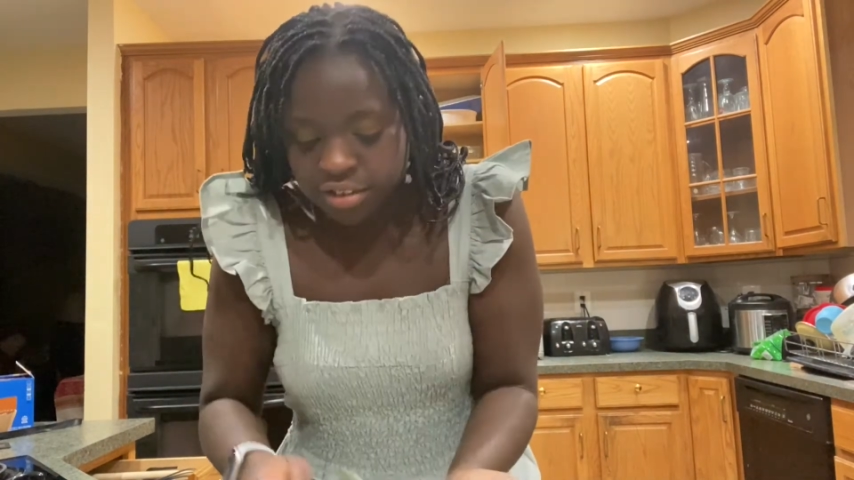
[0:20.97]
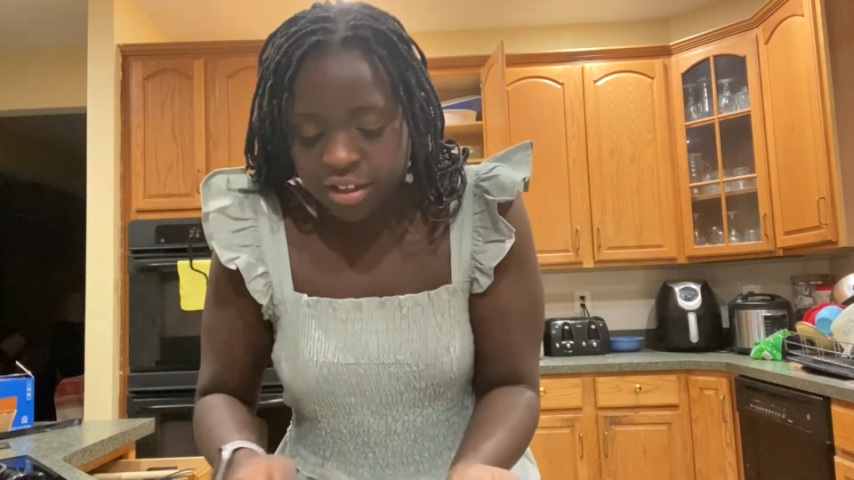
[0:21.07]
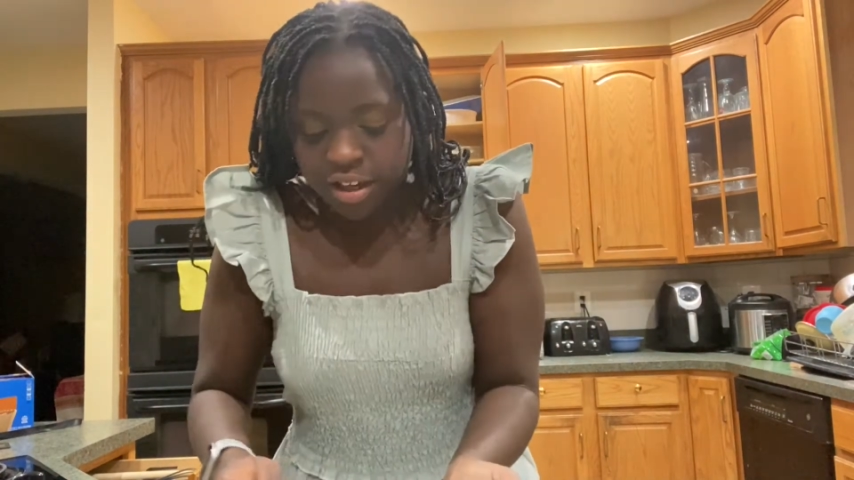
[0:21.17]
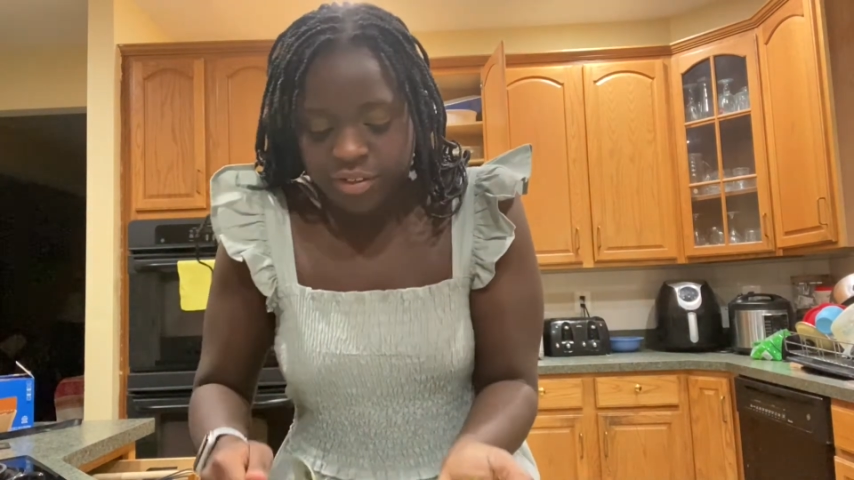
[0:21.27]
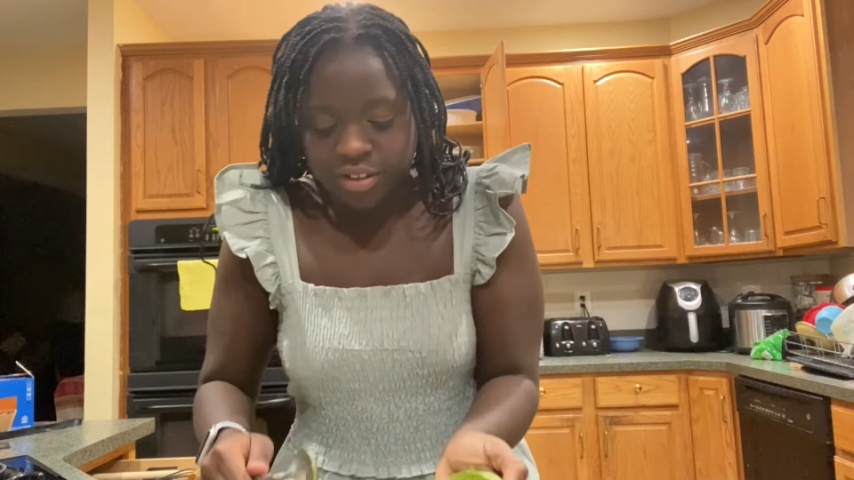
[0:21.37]

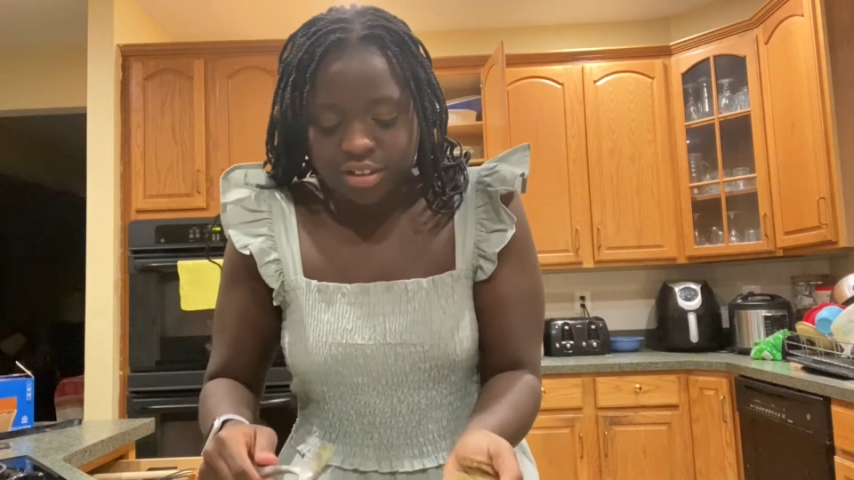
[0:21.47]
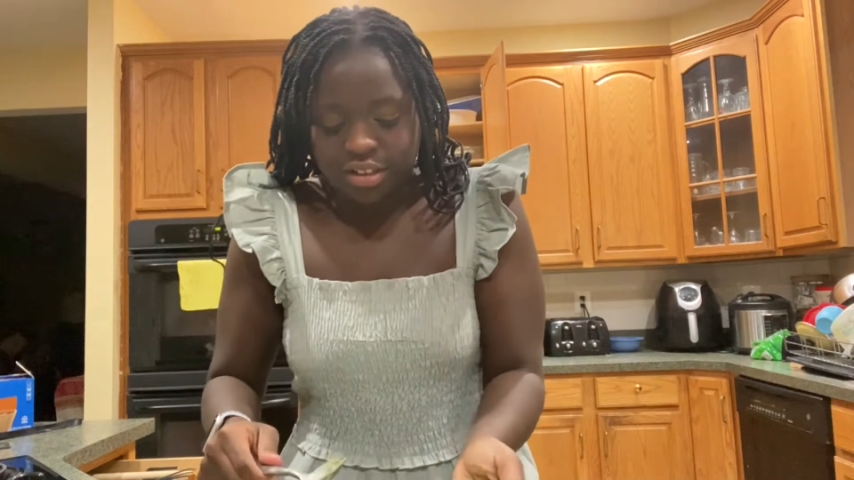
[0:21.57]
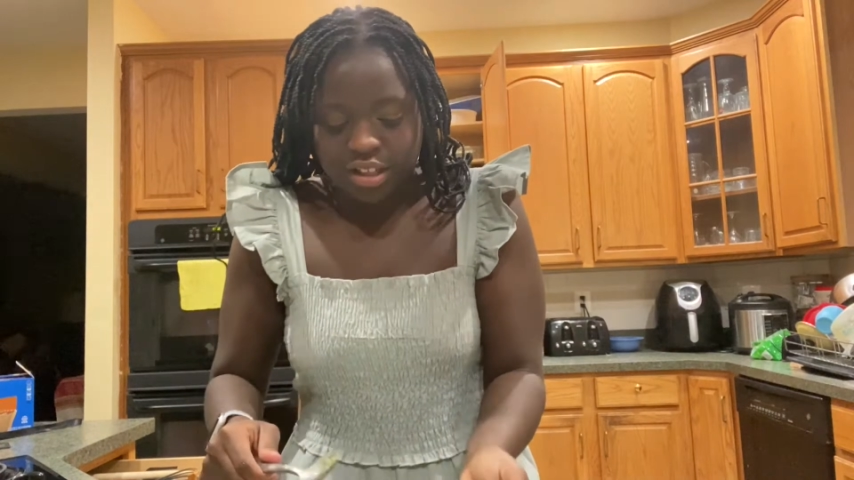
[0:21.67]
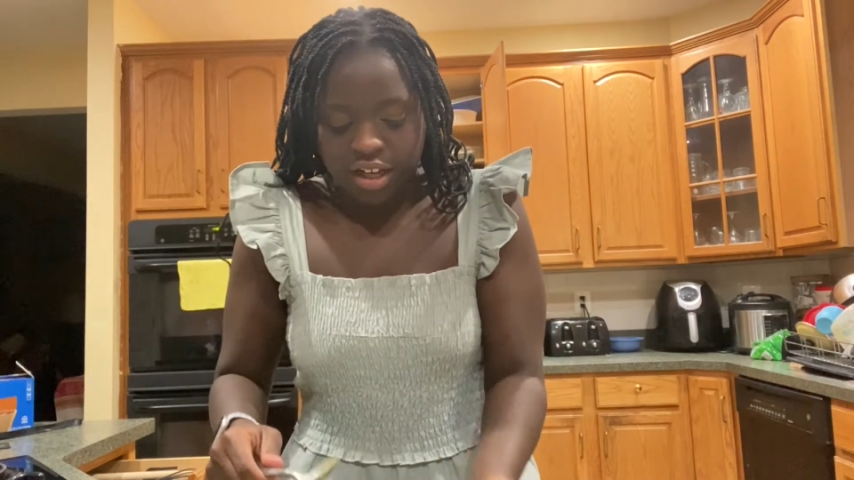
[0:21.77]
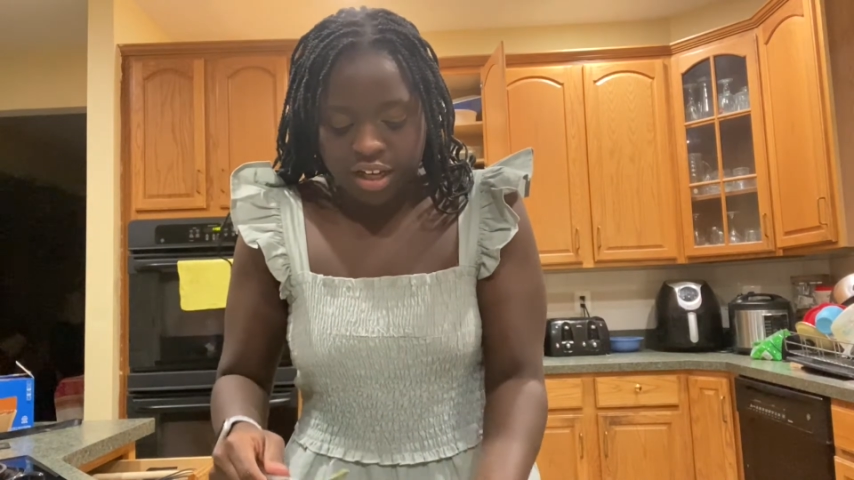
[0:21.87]

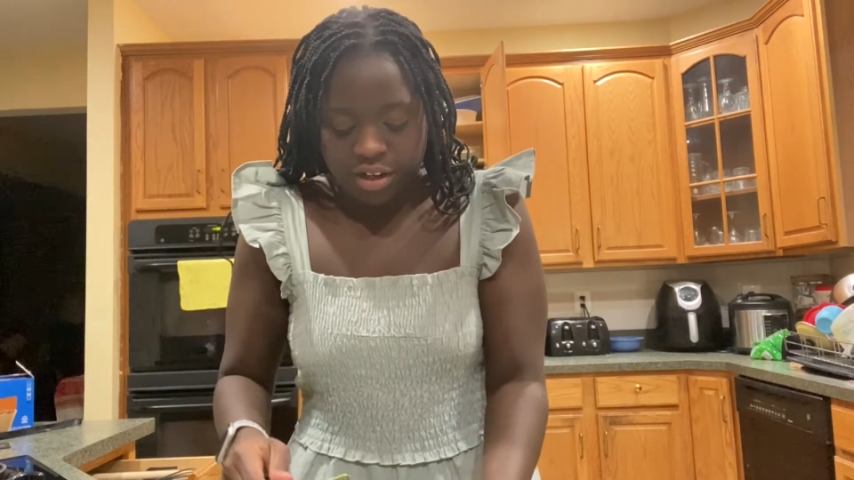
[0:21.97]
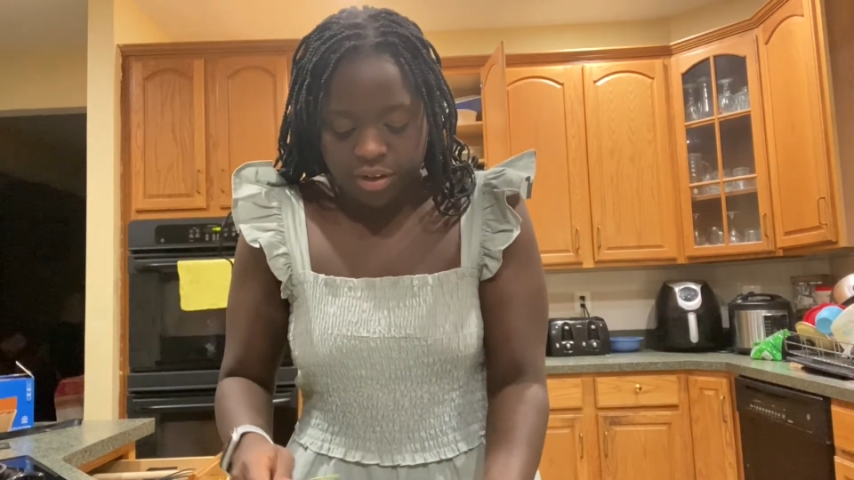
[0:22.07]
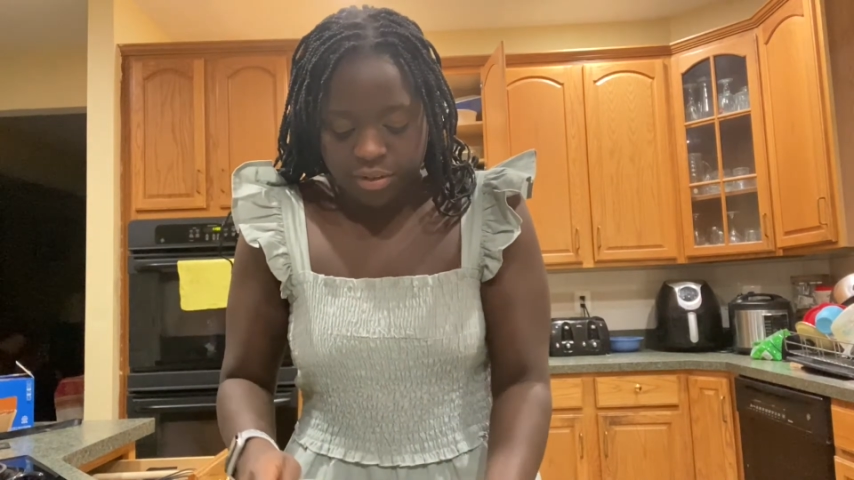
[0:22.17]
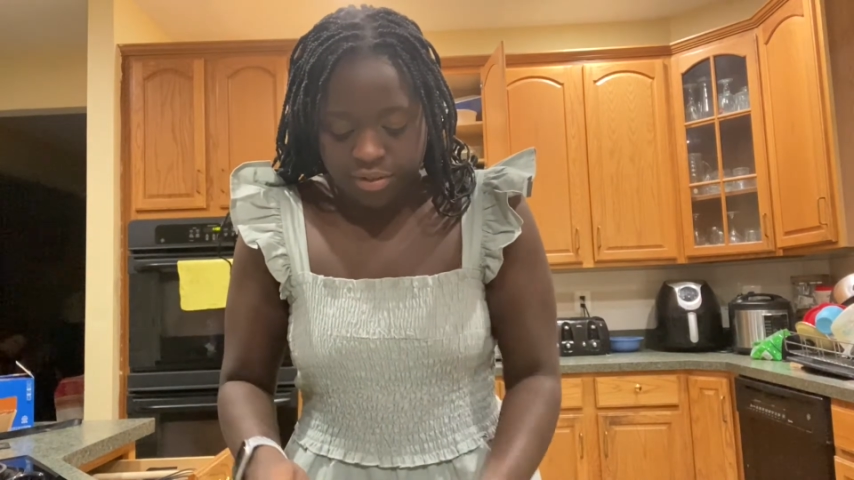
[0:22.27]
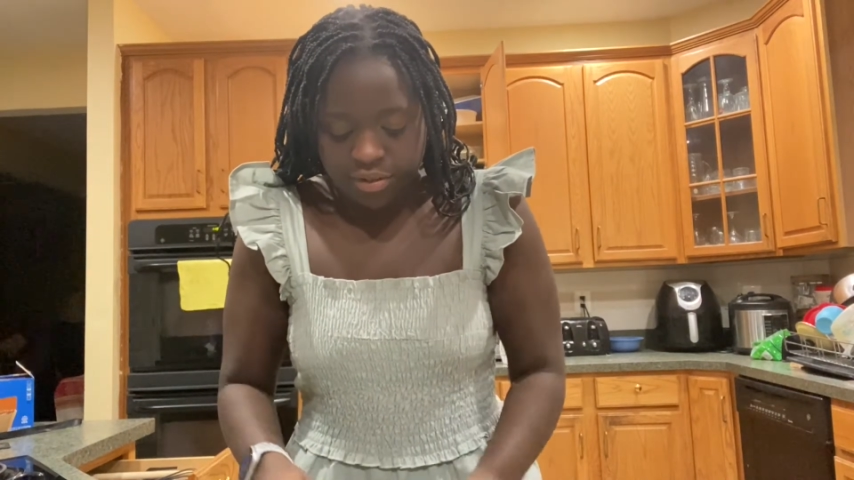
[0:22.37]
avocado.